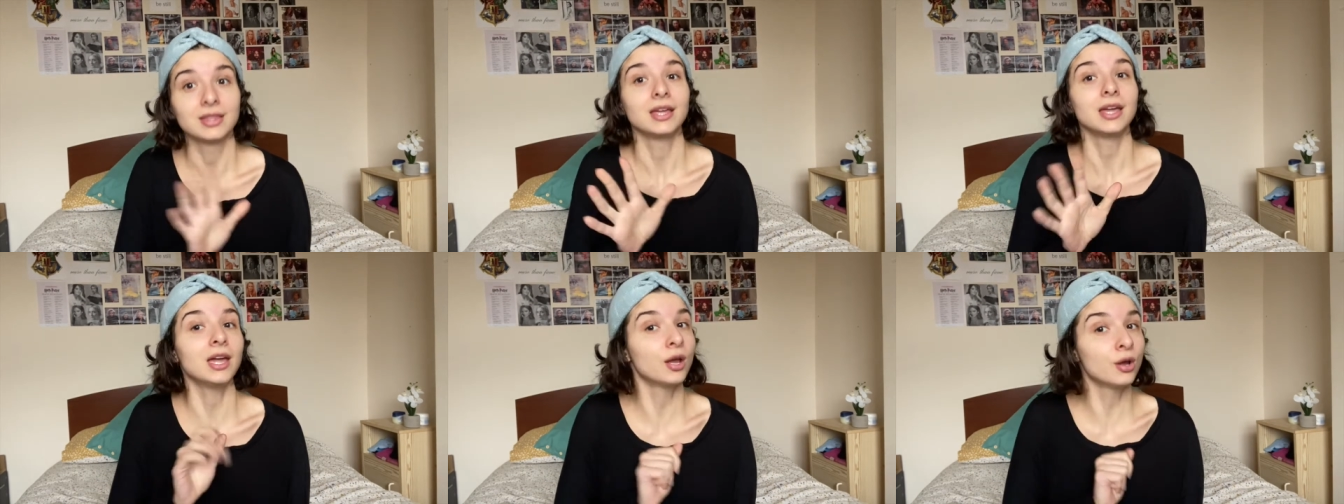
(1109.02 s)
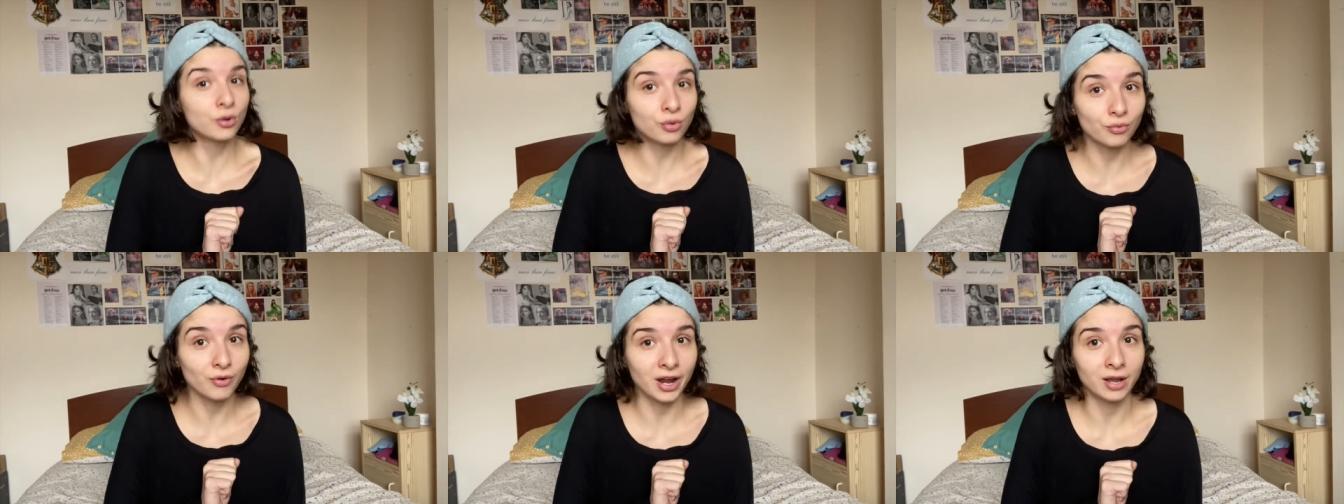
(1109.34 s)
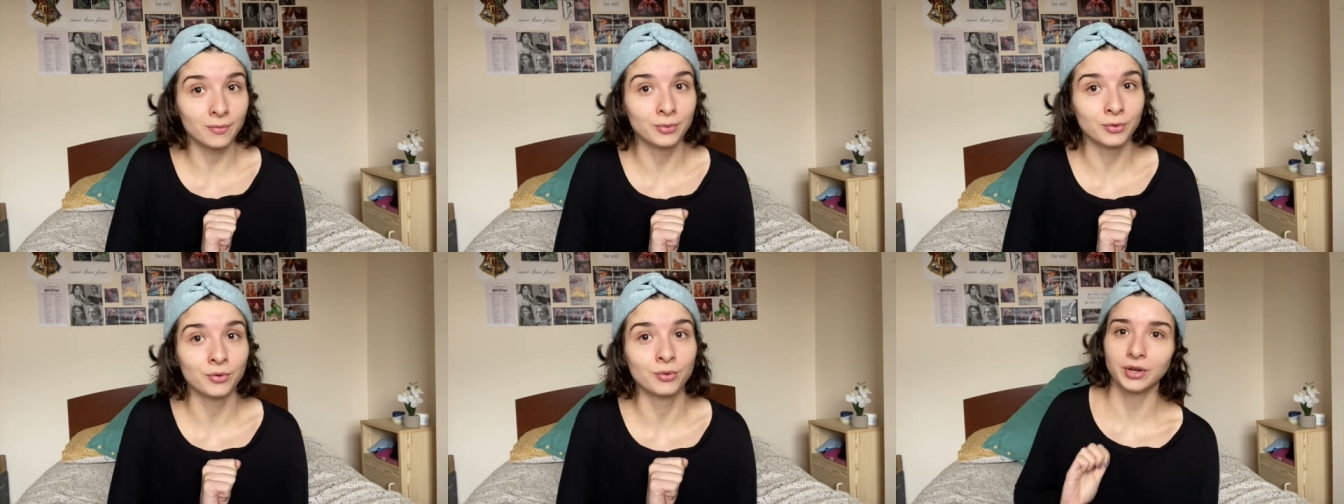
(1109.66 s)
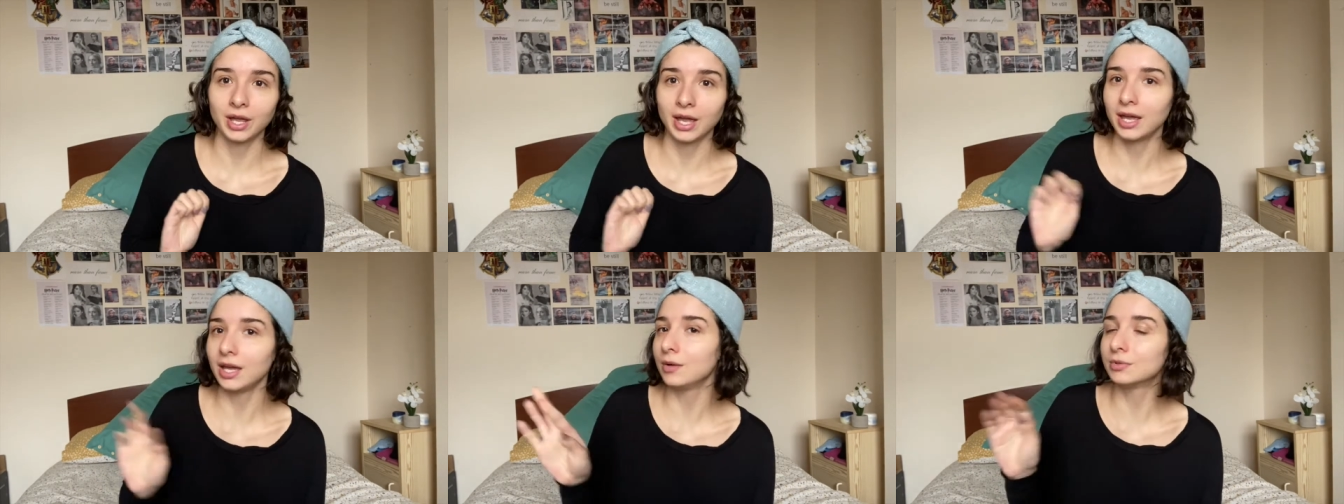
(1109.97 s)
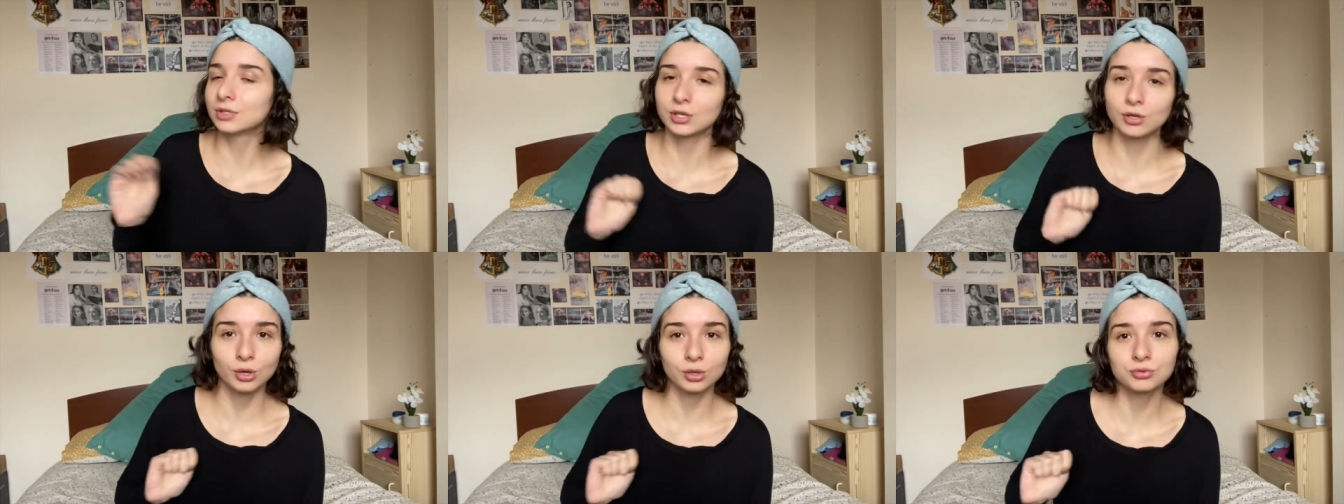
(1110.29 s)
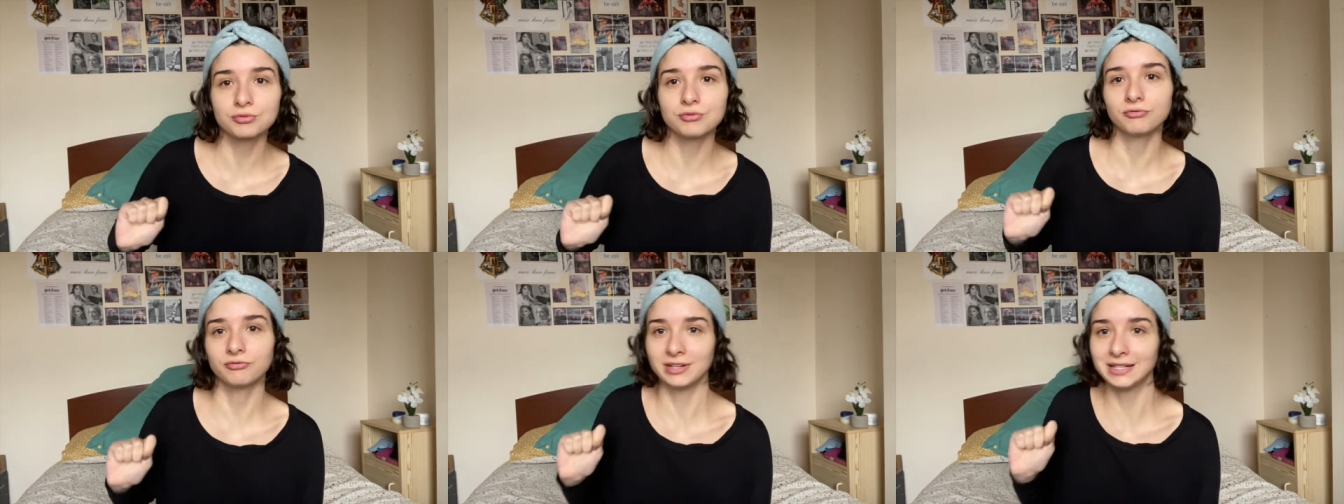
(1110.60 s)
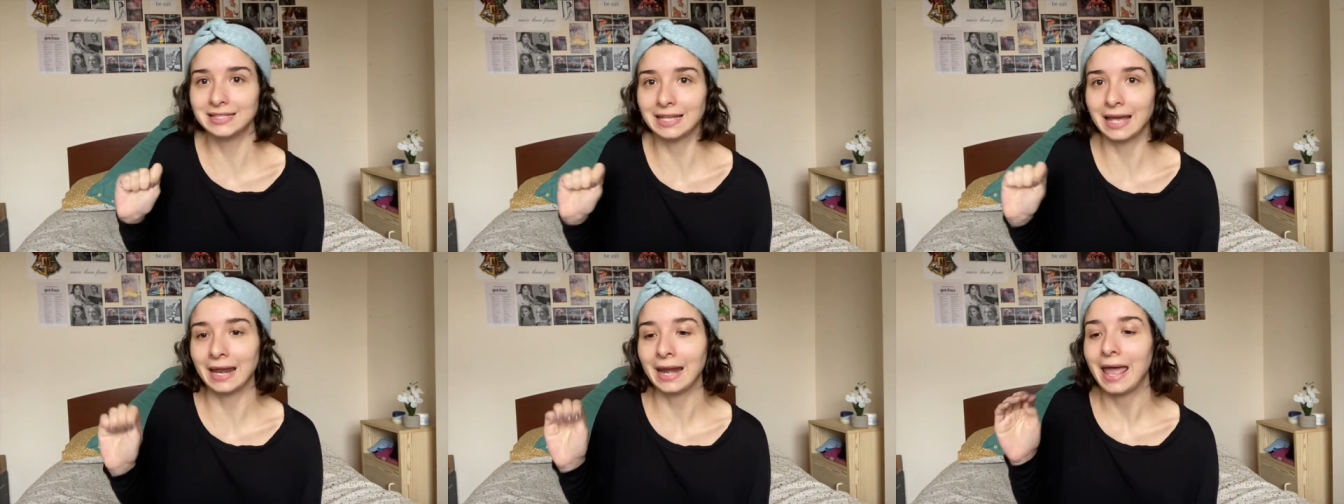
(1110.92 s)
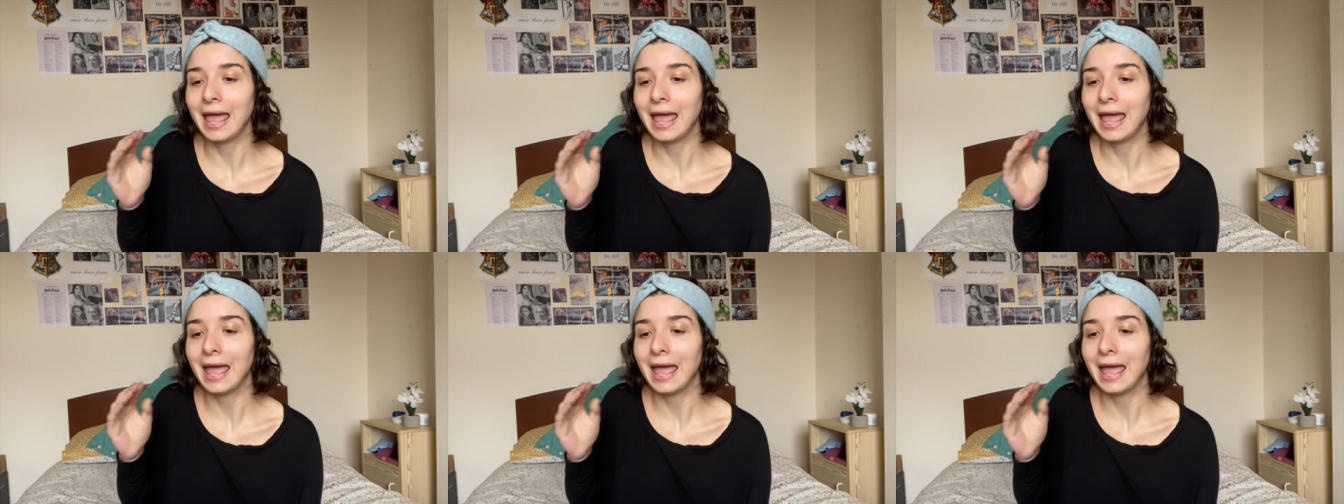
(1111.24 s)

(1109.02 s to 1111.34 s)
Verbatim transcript: incredible, okay? It was a cultural reset.